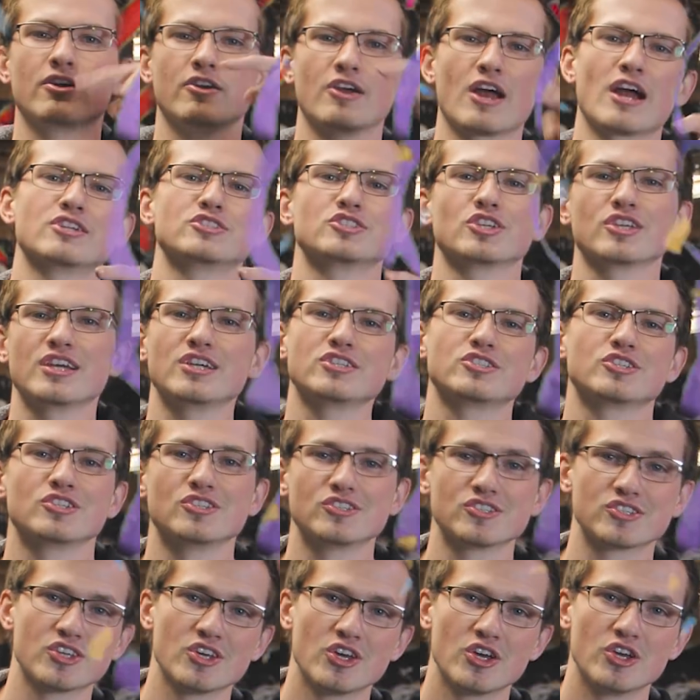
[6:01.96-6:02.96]

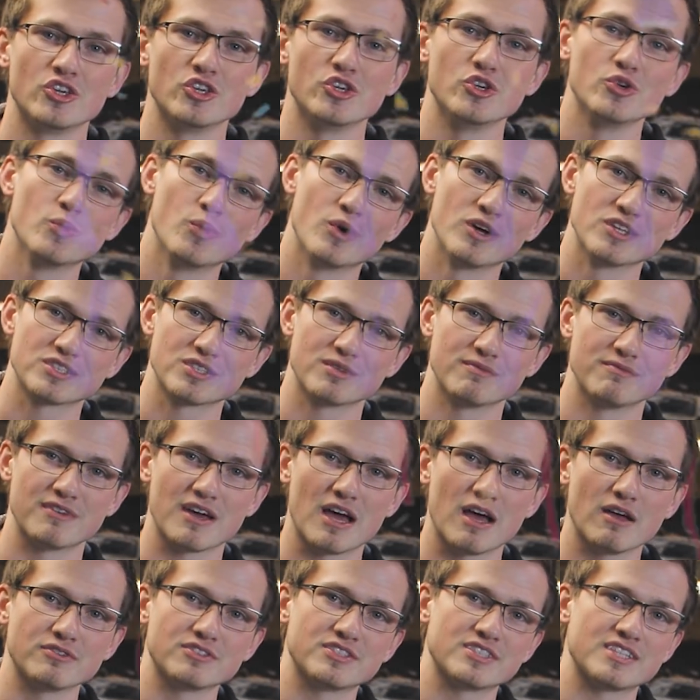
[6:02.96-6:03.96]
congratulations, you won some
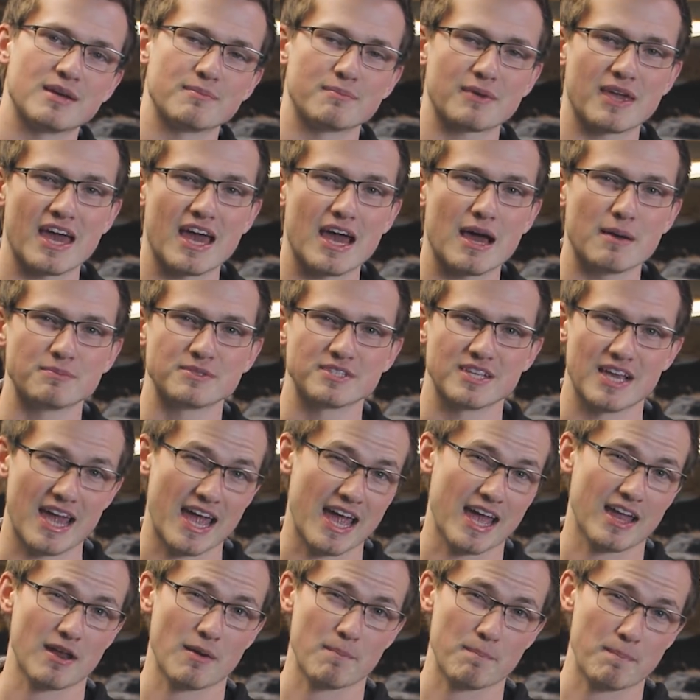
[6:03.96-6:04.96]
valve stem caps
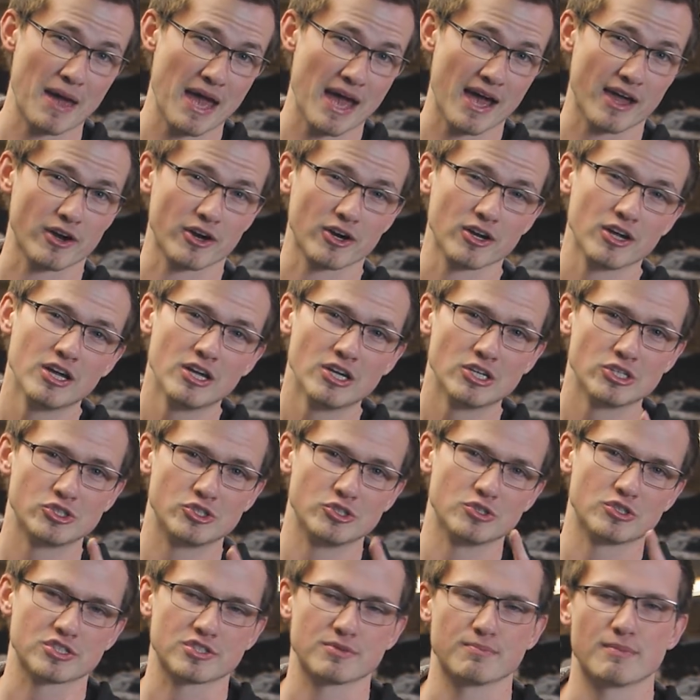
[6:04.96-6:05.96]
and a banner.
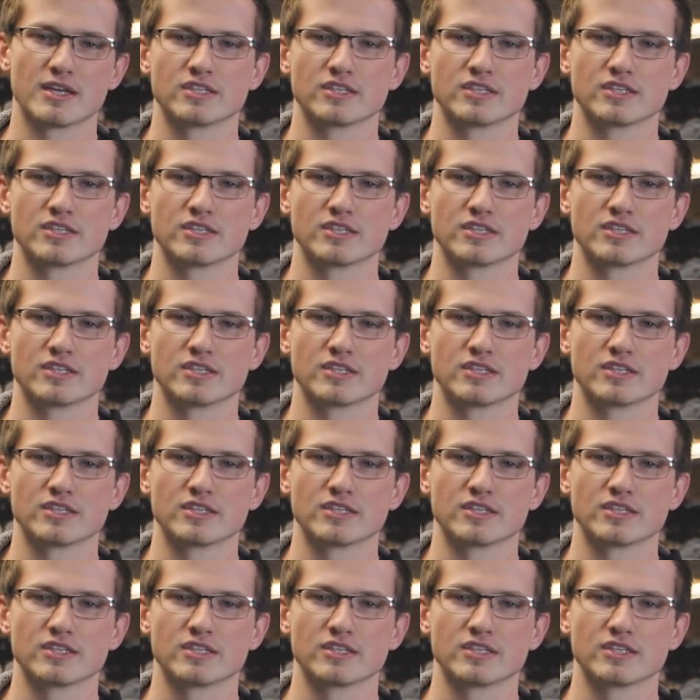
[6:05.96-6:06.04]
Shoot us a